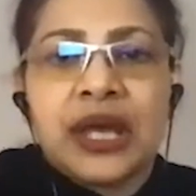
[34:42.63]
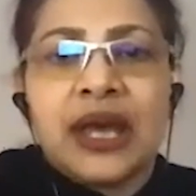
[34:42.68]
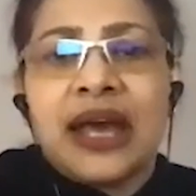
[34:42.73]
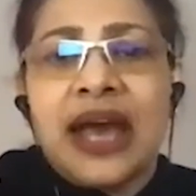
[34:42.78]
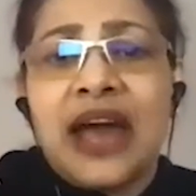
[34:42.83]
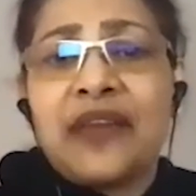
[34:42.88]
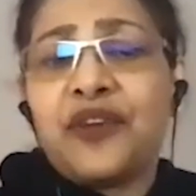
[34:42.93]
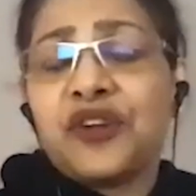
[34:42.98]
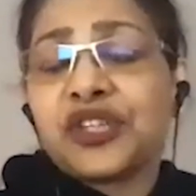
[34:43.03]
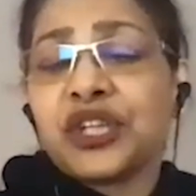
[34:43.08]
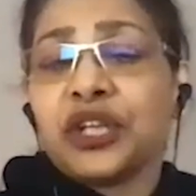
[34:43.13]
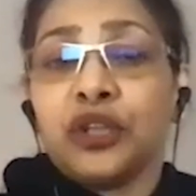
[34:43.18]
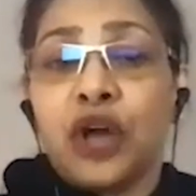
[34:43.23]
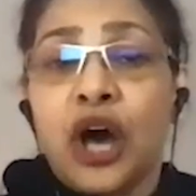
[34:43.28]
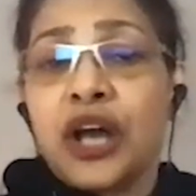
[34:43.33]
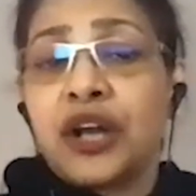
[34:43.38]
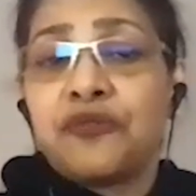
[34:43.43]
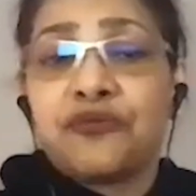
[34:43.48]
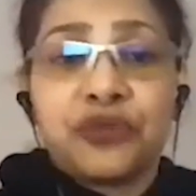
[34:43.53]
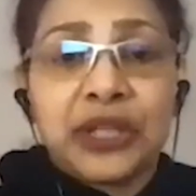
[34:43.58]
And there's a
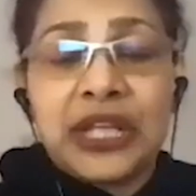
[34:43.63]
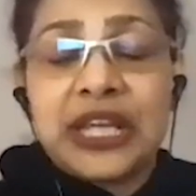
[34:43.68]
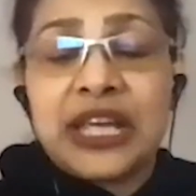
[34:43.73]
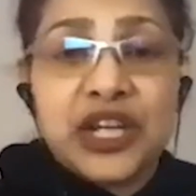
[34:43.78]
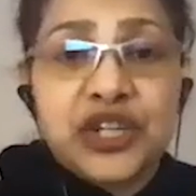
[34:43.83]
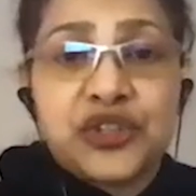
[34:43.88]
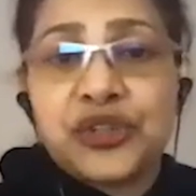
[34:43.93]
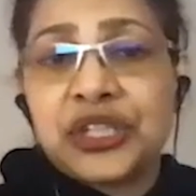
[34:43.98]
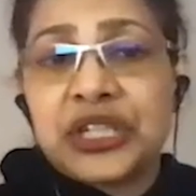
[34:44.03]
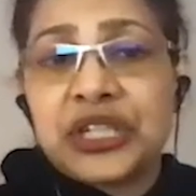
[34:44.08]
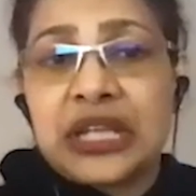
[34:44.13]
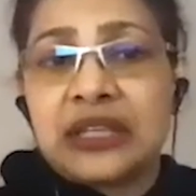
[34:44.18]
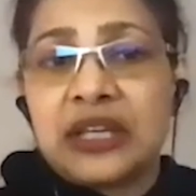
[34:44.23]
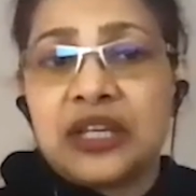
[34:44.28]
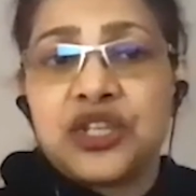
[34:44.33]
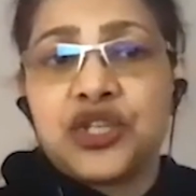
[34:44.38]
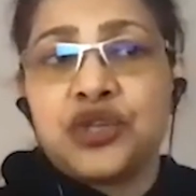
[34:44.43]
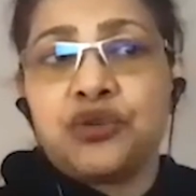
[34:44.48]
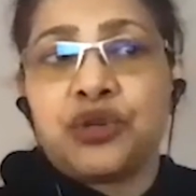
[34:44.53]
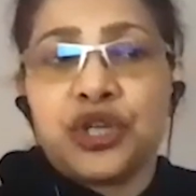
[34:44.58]
lot of really interesting
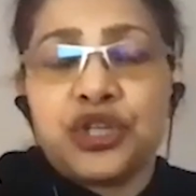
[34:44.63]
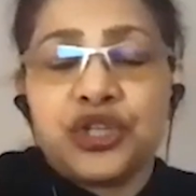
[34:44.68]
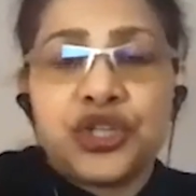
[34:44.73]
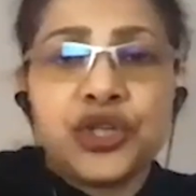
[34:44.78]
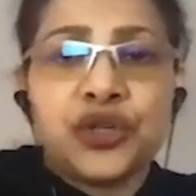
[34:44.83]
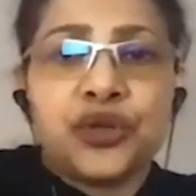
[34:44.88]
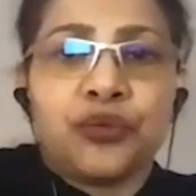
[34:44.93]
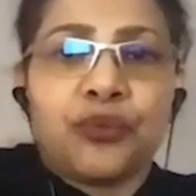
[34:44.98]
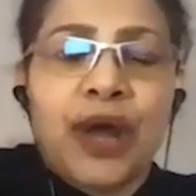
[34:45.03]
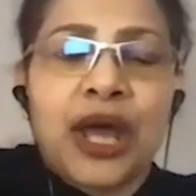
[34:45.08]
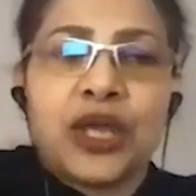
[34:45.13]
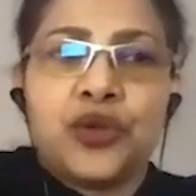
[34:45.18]
things you can do, right?